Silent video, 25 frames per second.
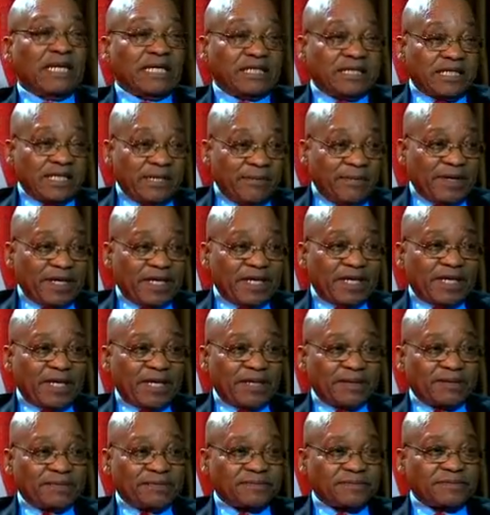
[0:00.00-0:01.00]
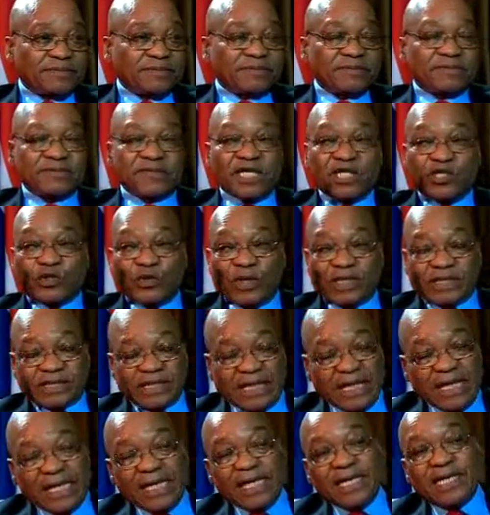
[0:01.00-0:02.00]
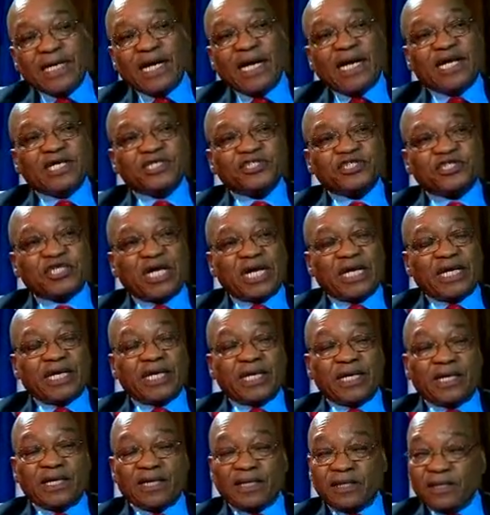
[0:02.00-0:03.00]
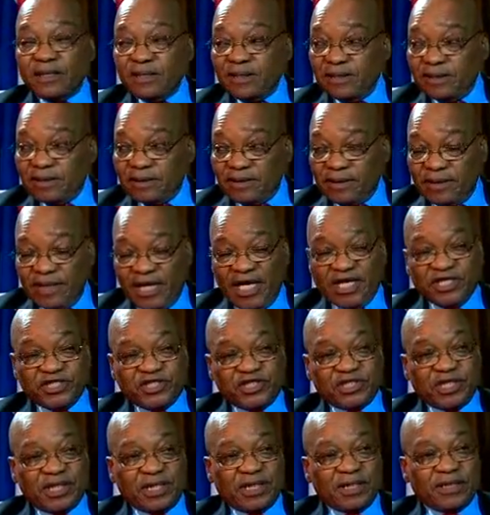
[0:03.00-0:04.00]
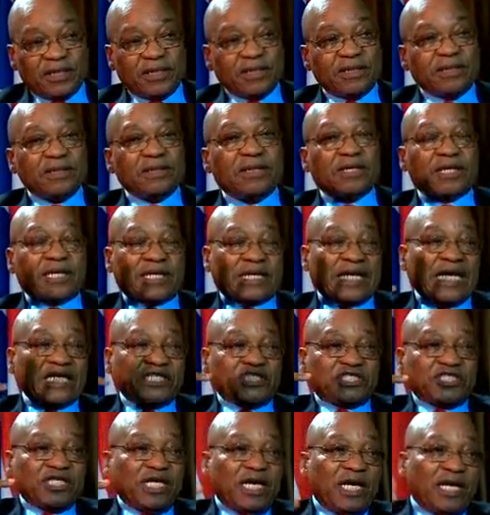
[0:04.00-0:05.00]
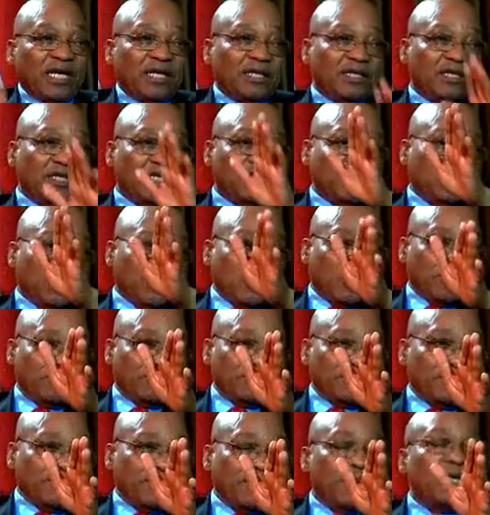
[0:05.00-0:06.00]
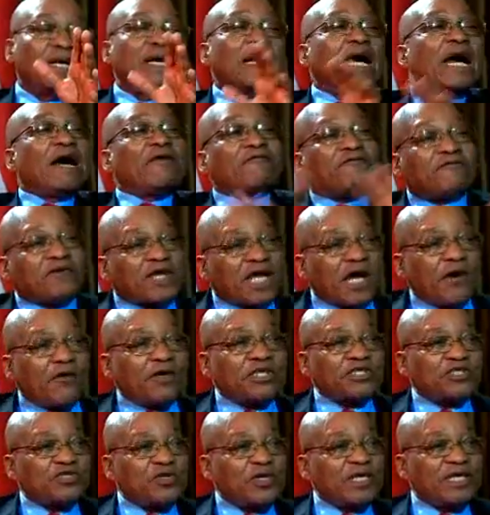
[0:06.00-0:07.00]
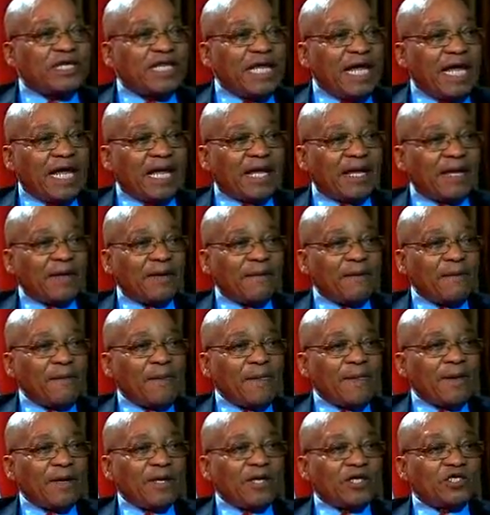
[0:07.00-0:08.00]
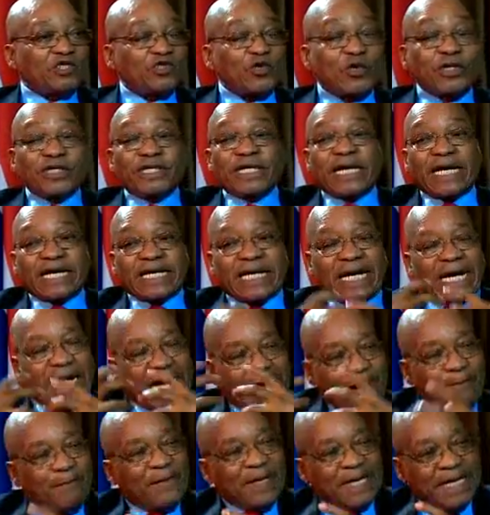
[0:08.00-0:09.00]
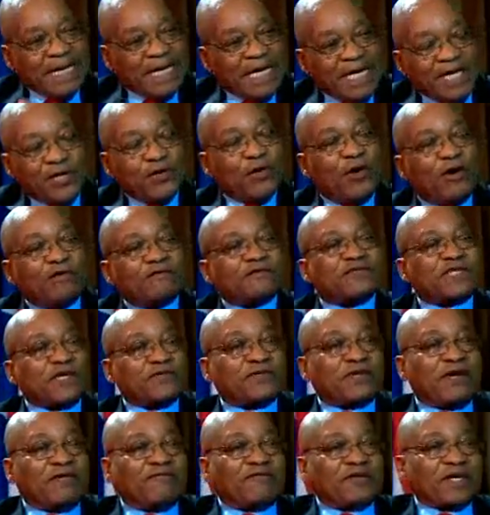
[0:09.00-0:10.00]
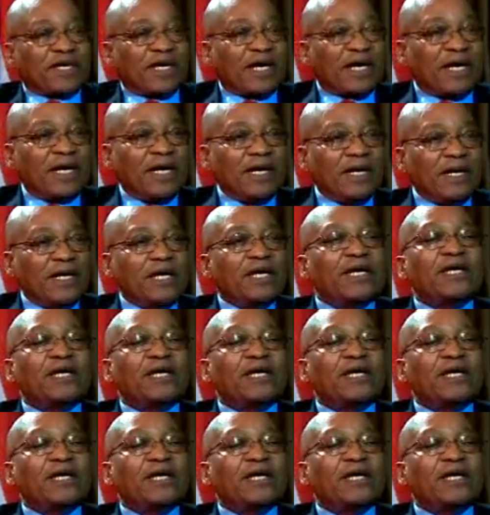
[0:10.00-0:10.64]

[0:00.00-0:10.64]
Latin America. It was India and China, Asia, Russia, Europe. Africa was not there. So the coming in of South Africa